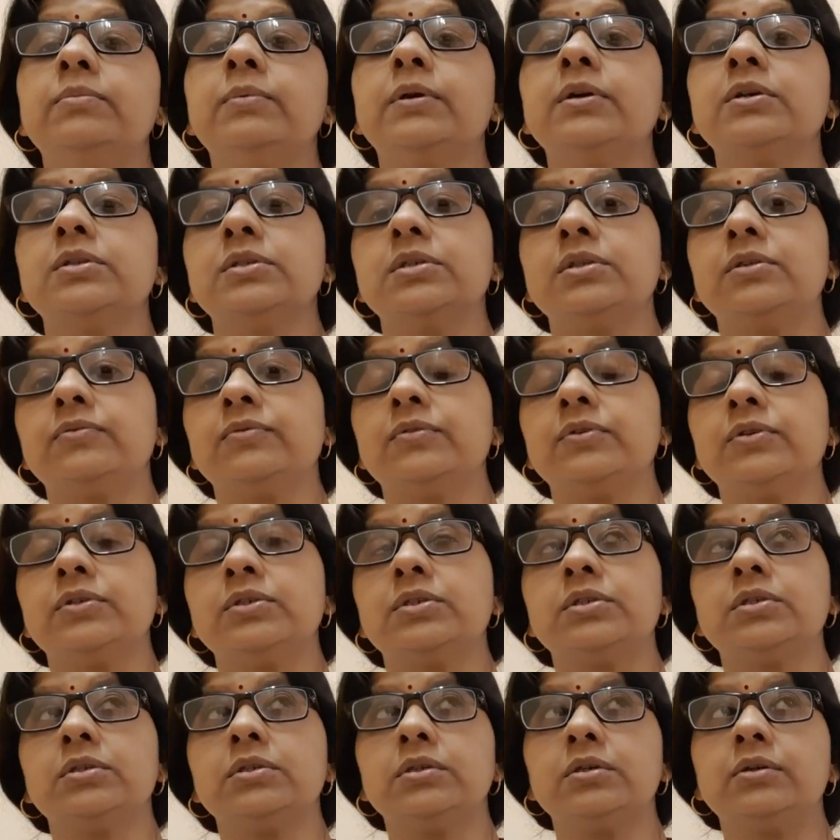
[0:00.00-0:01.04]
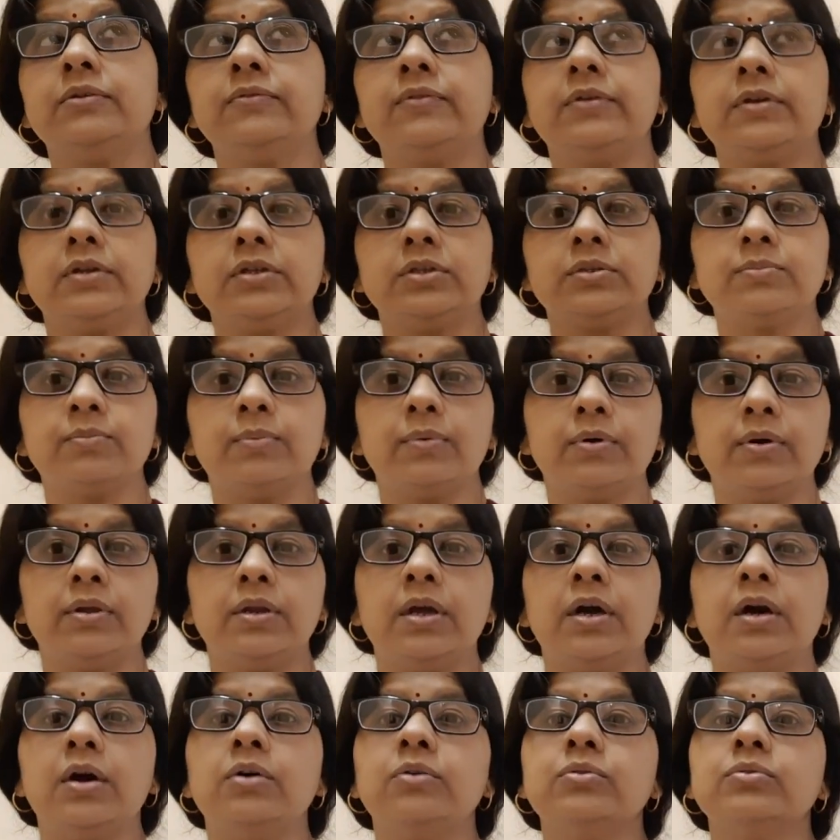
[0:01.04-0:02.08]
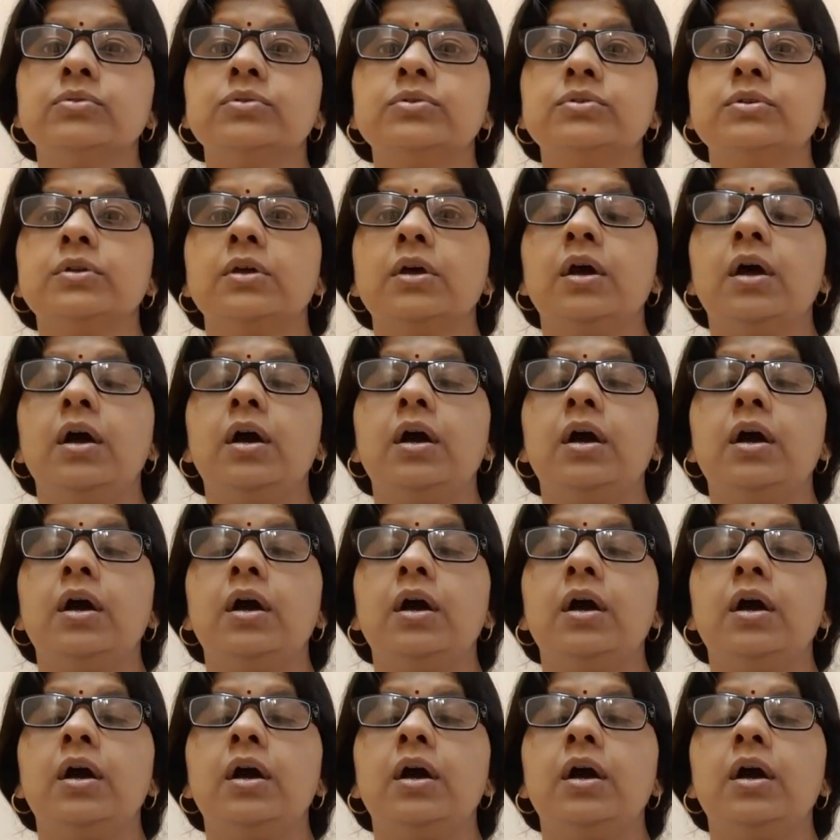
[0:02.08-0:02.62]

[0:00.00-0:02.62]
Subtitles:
because it was a very small house